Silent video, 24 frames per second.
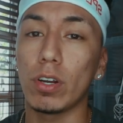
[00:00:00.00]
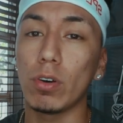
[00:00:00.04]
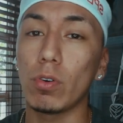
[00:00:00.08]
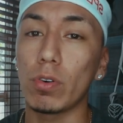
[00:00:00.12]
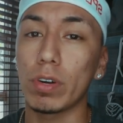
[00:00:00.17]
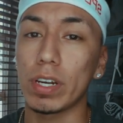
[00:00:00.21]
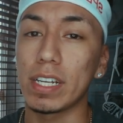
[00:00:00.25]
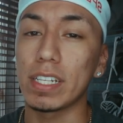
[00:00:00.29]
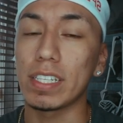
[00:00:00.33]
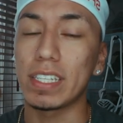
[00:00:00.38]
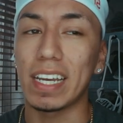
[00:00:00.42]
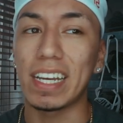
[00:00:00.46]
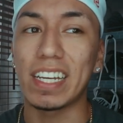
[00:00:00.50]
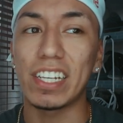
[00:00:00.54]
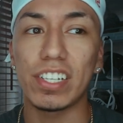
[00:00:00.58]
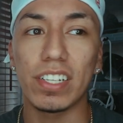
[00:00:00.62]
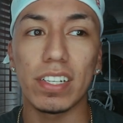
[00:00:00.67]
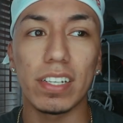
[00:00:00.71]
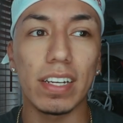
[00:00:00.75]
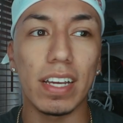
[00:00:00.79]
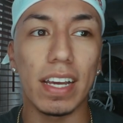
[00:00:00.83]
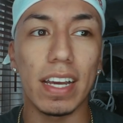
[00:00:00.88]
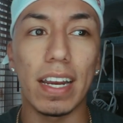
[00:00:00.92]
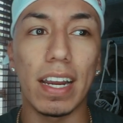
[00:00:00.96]
to
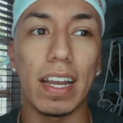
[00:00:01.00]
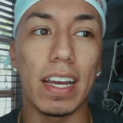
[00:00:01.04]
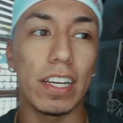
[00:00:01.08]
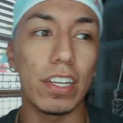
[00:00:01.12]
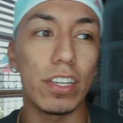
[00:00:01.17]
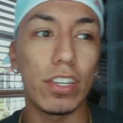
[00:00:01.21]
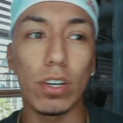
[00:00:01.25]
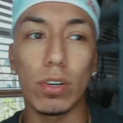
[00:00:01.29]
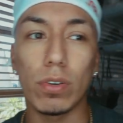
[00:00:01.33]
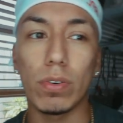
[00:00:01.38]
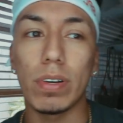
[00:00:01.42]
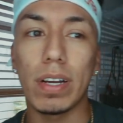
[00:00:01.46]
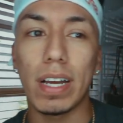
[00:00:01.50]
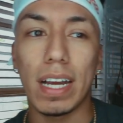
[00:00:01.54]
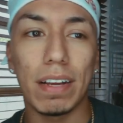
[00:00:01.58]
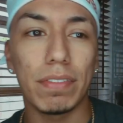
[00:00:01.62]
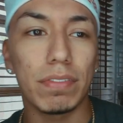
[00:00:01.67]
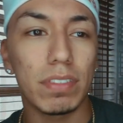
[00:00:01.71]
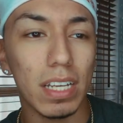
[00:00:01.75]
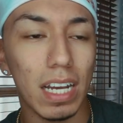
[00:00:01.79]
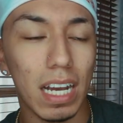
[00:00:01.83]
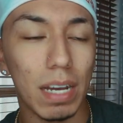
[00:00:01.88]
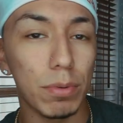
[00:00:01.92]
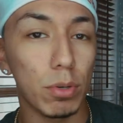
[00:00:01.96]
orientation and I don't
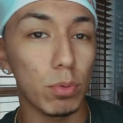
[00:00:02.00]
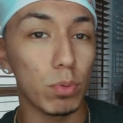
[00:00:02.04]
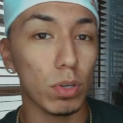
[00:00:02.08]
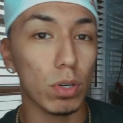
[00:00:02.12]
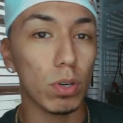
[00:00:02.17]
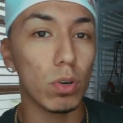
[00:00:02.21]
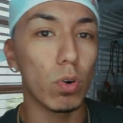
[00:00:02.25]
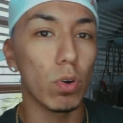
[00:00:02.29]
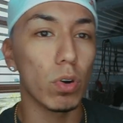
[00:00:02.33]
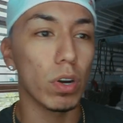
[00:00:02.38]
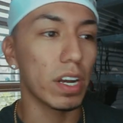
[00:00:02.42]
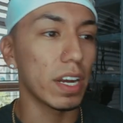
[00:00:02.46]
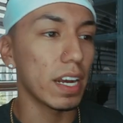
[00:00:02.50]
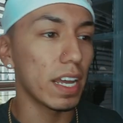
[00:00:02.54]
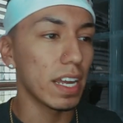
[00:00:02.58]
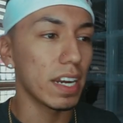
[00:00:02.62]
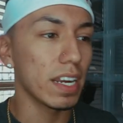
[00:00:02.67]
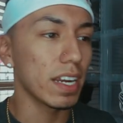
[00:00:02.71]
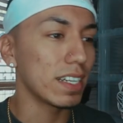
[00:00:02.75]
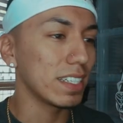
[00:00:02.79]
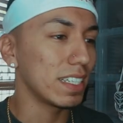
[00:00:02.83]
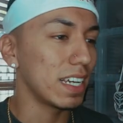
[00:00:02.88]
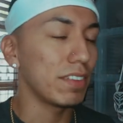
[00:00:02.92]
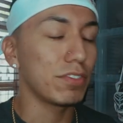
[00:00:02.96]
have time to record and
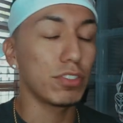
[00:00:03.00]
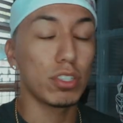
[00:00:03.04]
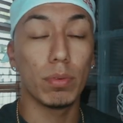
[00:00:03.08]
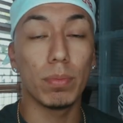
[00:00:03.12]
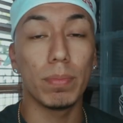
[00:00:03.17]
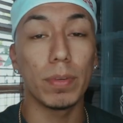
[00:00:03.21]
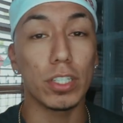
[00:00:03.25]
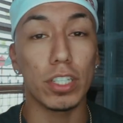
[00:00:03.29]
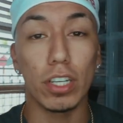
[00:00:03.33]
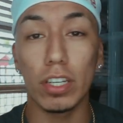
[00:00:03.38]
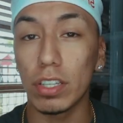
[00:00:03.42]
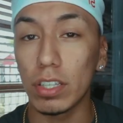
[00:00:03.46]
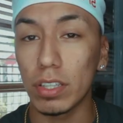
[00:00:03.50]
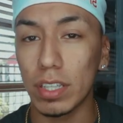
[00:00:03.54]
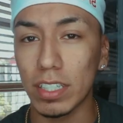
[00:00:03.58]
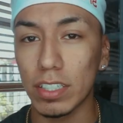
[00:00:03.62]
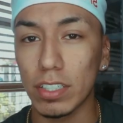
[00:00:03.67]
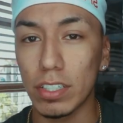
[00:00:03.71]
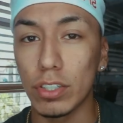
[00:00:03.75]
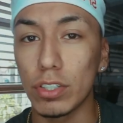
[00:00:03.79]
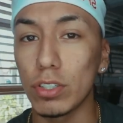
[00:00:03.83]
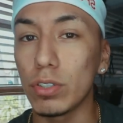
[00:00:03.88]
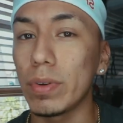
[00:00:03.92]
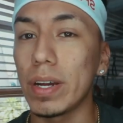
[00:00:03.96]
edit because I have so much other
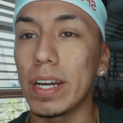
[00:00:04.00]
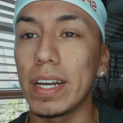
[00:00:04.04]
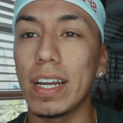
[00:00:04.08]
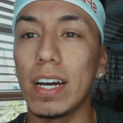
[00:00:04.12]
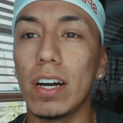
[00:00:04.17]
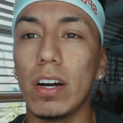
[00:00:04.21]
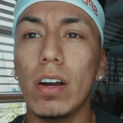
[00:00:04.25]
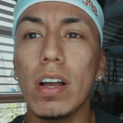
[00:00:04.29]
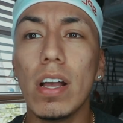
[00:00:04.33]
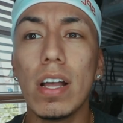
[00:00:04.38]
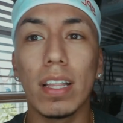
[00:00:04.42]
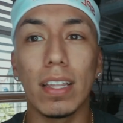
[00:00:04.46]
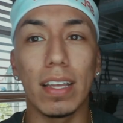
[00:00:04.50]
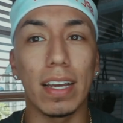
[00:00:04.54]
things to do right now.